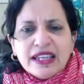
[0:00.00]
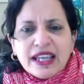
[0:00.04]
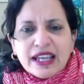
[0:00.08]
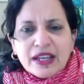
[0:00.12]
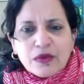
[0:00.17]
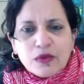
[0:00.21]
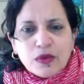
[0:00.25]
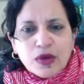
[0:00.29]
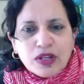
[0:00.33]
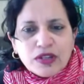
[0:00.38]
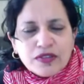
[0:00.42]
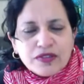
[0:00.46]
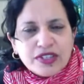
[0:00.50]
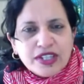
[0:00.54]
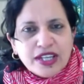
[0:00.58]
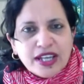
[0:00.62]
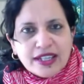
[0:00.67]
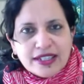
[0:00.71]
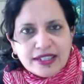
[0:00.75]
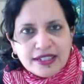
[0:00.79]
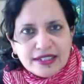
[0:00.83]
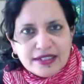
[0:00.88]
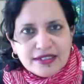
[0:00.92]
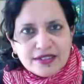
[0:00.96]
Like one of the
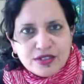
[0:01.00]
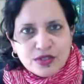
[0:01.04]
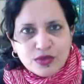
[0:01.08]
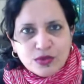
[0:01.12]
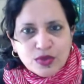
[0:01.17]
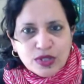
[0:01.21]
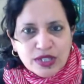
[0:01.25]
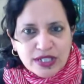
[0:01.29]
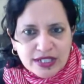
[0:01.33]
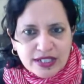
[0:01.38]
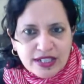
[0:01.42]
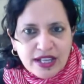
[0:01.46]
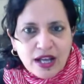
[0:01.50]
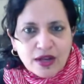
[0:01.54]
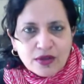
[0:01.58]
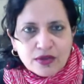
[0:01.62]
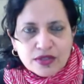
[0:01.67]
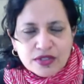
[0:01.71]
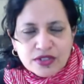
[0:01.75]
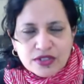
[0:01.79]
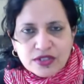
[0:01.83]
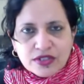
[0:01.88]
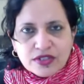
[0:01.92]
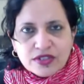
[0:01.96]
ideas you will
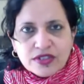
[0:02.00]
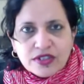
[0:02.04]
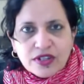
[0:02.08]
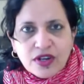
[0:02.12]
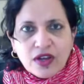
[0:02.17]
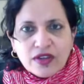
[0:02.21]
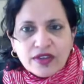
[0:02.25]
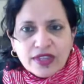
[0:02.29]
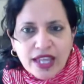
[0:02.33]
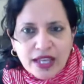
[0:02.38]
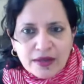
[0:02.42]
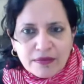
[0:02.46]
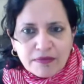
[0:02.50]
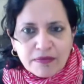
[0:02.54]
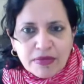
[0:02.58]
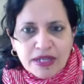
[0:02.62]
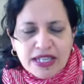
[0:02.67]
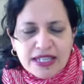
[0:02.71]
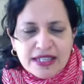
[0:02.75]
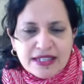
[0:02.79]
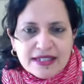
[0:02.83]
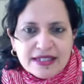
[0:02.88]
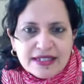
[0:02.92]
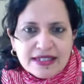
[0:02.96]
encounter on that
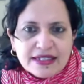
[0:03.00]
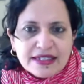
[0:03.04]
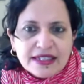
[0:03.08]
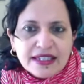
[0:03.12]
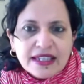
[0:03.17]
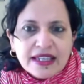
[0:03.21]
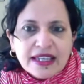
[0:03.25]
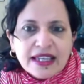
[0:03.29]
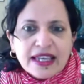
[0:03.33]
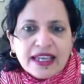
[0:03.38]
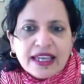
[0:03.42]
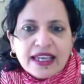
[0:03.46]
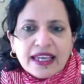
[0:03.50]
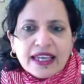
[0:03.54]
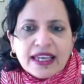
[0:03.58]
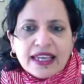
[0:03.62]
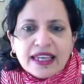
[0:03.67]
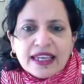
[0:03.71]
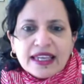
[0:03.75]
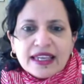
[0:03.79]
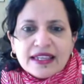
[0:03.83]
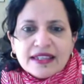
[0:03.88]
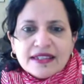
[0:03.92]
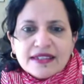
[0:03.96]
piece
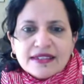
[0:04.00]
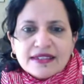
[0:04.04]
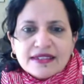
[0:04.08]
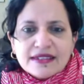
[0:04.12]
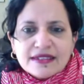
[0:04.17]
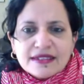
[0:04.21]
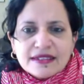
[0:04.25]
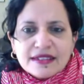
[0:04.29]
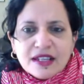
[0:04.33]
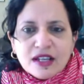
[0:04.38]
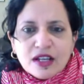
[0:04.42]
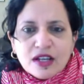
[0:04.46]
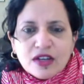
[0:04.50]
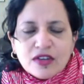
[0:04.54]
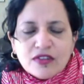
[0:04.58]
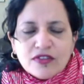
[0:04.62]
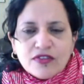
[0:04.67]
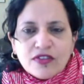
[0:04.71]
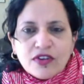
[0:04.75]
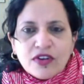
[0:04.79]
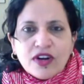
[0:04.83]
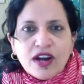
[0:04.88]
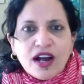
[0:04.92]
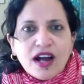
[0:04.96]
is
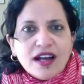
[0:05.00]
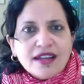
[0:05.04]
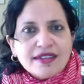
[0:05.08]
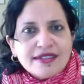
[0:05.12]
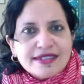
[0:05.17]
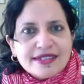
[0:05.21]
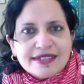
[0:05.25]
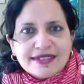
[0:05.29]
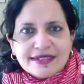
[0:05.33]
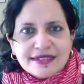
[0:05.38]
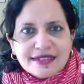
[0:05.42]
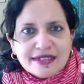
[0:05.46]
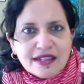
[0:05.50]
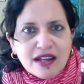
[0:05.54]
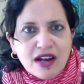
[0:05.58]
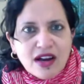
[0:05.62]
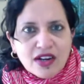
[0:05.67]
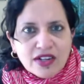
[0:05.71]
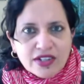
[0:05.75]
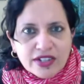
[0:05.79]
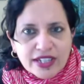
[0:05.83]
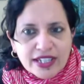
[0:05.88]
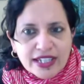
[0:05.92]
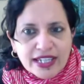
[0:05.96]
for artists and
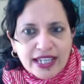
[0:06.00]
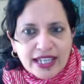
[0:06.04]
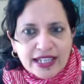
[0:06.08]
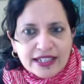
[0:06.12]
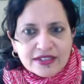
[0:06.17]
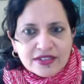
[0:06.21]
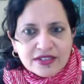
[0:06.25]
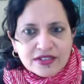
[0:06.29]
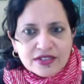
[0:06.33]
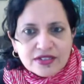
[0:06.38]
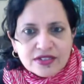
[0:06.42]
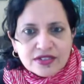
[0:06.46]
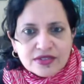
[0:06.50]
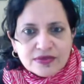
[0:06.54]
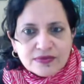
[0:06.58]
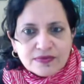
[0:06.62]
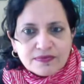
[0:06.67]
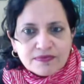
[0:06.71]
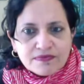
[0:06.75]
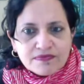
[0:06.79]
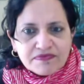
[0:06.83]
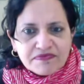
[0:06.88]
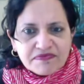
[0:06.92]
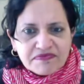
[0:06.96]
art
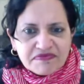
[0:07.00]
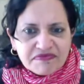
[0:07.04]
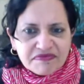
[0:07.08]
collectors.